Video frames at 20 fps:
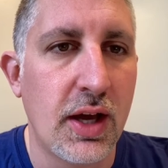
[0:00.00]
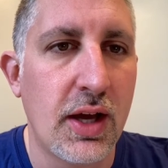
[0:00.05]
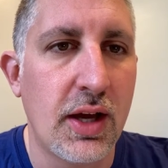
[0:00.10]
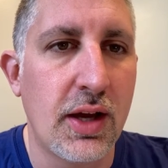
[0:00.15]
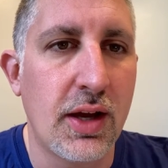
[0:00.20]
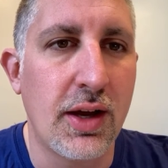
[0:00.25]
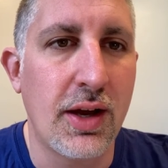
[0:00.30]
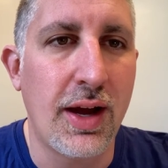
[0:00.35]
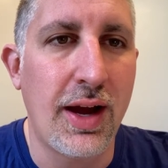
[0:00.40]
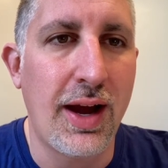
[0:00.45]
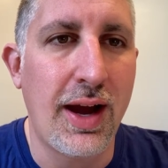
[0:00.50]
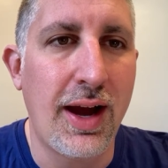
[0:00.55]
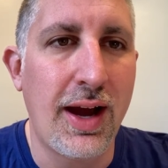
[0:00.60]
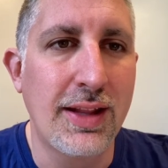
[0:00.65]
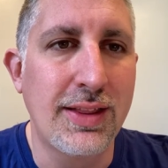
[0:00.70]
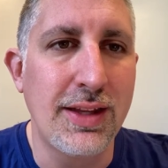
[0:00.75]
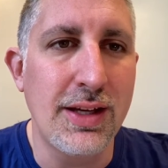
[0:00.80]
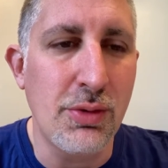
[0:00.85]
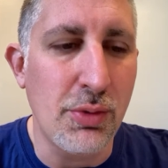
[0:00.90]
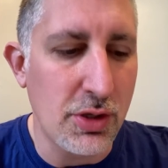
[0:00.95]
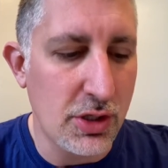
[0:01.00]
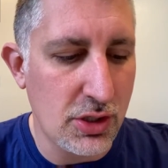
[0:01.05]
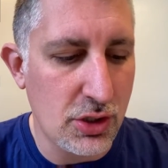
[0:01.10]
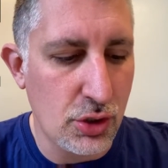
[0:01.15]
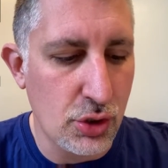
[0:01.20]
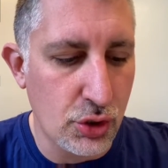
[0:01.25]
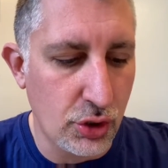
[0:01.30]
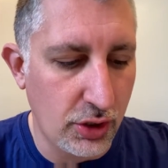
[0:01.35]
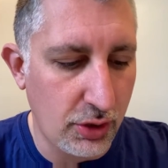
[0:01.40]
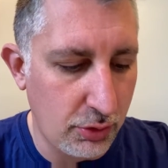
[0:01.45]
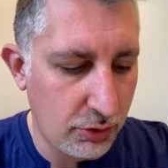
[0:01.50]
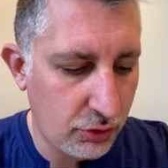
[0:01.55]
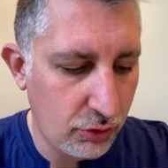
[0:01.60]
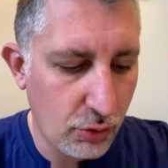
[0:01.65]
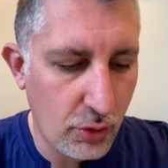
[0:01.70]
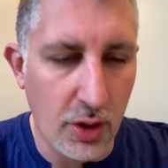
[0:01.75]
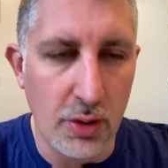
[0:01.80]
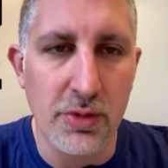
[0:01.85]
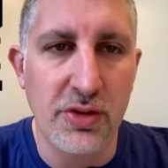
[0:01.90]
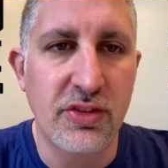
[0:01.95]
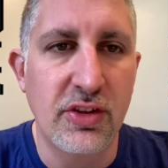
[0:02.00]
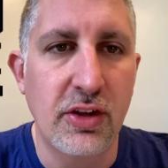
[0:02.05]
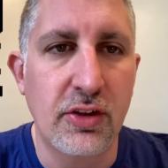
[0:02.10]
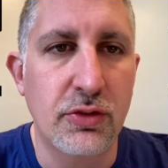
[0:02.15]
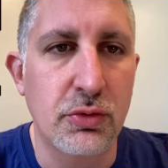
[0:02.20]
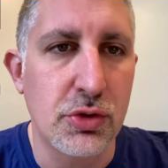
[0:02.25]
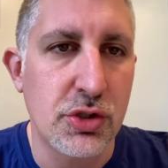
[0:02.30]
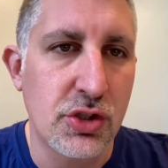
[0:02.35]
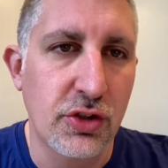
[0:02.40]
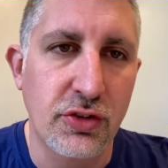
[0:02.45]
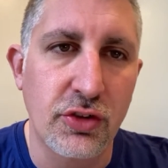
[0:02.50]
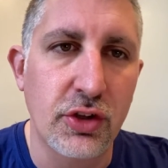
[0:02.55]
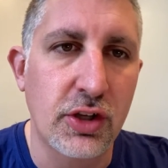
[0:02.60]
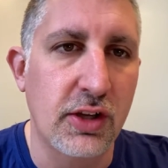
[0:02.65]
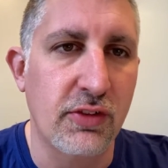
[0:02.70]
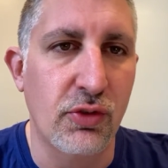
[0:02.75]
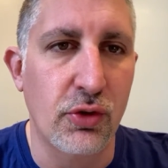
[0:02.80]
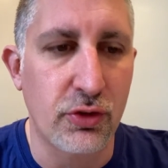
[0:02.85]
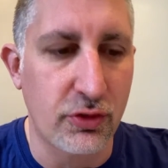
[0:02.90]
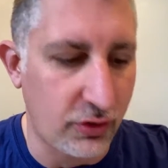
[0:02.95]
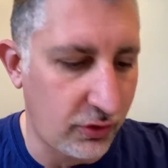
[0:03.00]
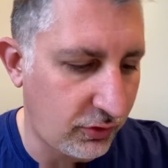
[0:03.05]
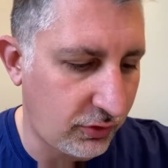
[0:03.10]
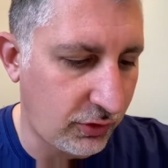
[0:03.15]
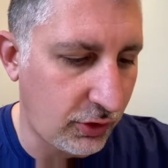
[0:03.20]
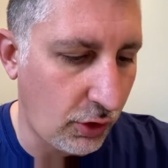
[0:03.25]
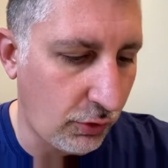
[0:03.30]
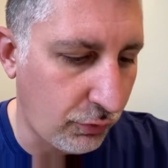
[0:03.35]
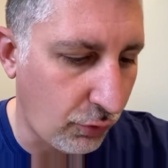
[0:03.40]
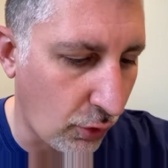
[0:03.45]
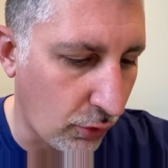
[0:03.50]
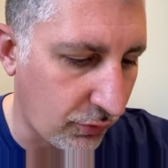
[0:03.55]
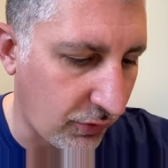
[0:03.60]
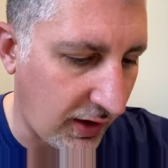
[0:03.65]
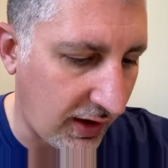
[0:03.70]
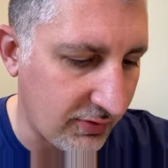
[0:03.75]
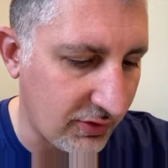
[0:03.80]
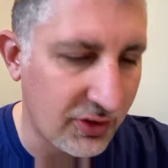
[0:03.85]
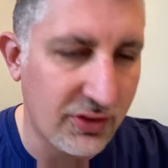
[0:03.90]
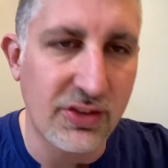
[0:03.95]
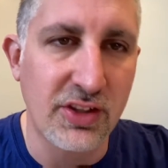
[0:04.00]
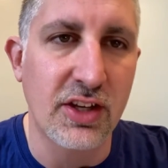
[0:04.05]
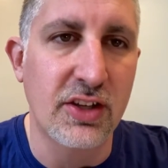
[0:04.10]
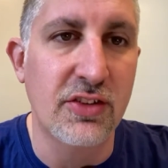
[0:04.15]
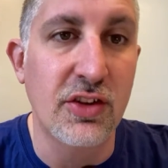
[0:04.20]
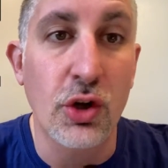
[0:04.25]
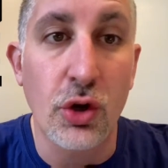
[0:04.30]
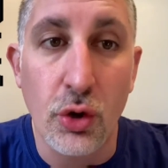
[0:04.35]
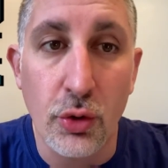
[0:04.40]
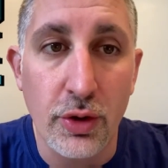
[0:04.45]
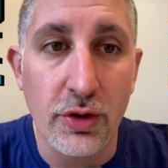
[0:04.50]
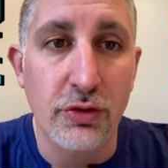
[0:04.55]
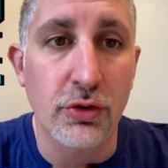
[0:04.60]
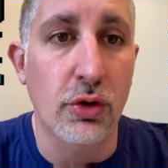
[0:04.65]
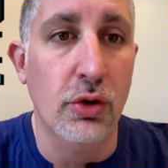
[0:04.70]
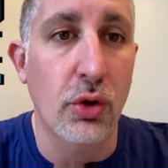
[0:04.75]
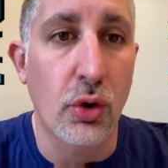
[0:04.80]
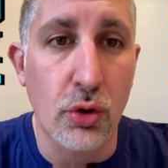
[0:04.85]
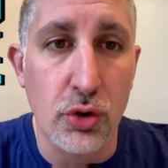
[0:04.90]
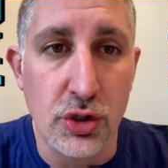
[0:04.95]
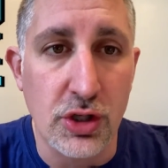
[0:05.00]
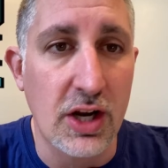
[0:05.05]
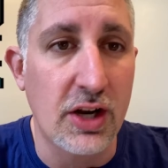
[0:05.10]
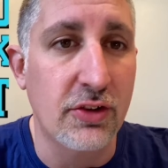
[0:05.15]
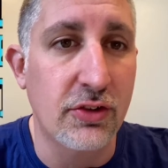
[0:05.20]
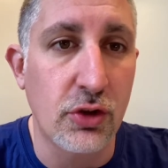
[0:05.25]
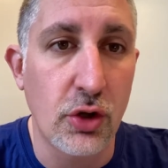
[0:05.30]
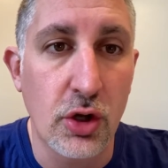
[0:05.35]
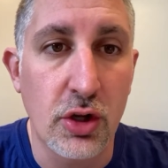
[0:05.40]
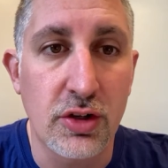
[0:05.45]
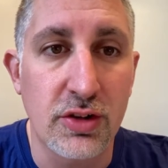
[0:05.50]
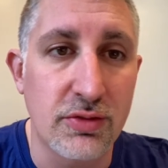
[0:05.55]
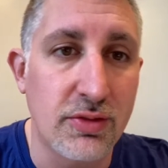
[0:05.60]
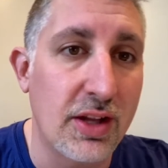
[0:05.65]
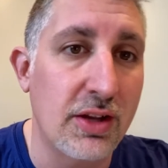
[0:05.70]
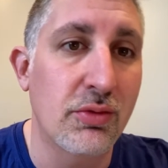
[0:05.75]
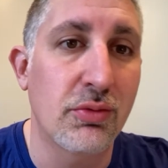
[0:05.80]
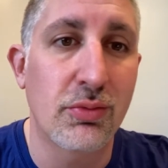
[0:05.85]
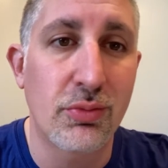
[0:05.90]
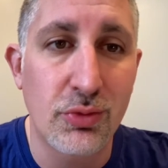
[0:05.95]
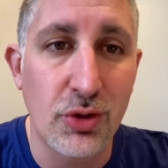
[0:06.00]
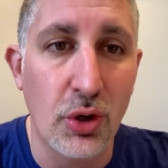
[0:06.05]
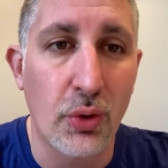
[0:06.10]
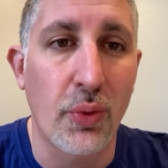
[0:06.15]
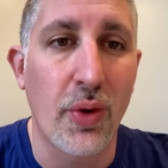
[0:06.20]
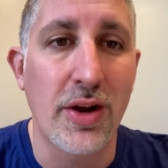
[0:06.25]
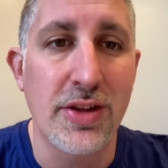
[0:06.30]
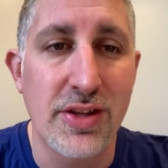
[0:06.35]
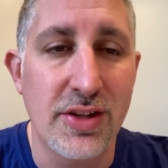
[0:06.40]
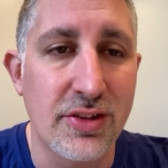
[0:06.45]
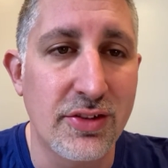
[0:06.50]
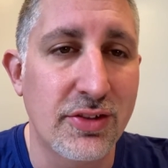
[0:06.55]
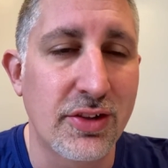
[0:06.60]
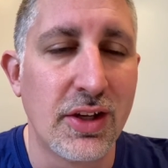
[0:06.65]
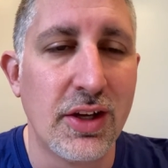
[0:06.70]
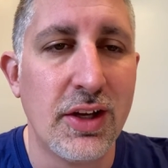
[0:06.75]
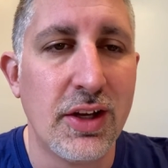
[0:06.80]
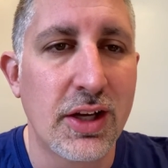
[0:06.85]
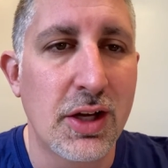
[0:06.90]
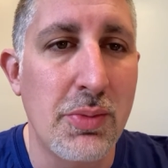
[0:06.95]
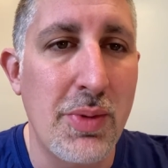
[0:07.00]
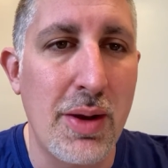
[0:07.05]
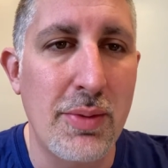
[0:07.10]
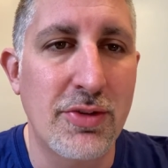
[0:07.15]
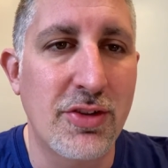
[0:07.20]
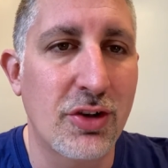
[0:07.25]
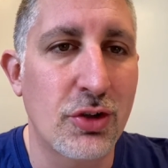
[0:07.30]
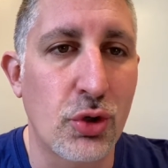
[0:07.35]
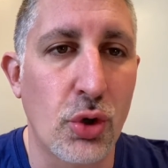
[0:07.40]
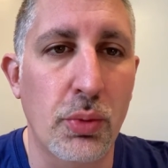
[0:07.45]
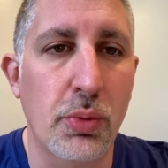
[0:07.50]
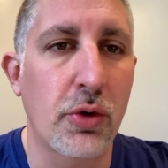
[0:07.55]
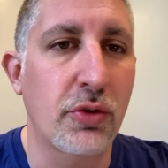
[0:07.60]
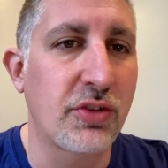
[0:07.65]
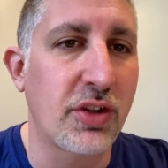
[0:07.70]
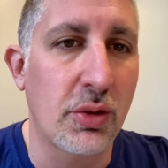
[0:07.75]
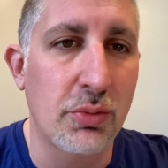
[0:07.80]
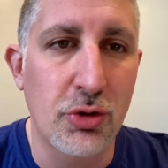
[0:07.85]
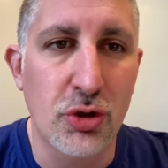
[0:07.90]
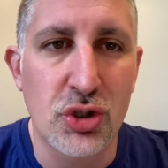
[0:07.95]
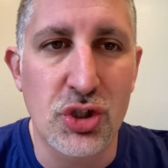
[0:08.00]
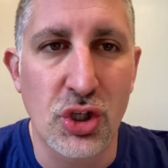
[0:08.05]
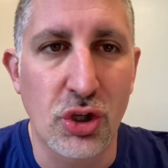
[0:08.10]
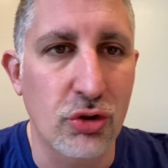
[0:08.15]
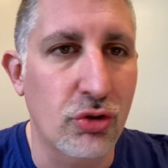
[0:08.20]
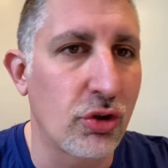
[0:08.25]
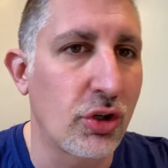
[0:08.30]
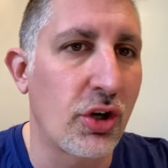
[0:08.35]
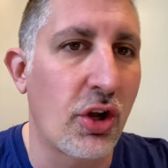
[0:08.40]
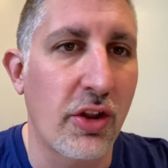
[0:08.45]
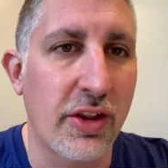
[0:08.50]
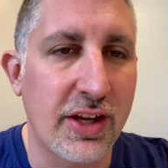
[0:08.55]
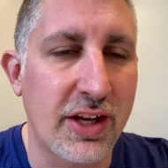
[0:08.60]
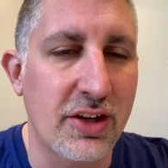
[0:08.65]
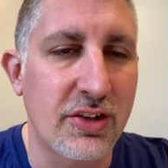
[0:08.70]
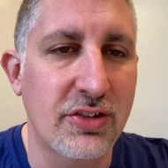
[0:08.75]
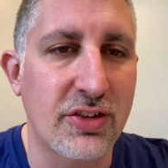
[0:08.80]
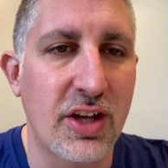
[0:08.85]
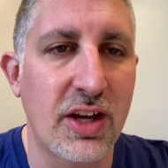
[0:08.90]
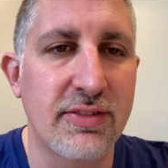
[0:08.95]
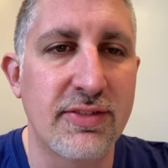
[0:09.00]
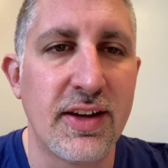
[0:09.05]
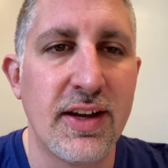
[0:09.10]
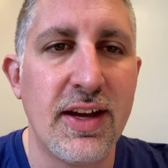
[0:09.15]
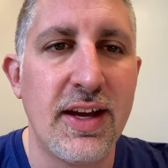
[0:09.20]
I think we usually with Deuteronomy 6, we just look at verses, 4, 5, and 6. Hear, O Israel, the Lord your God is good. And then, write these commandments on your doorposts, tell them to your children, all that kind of stuff.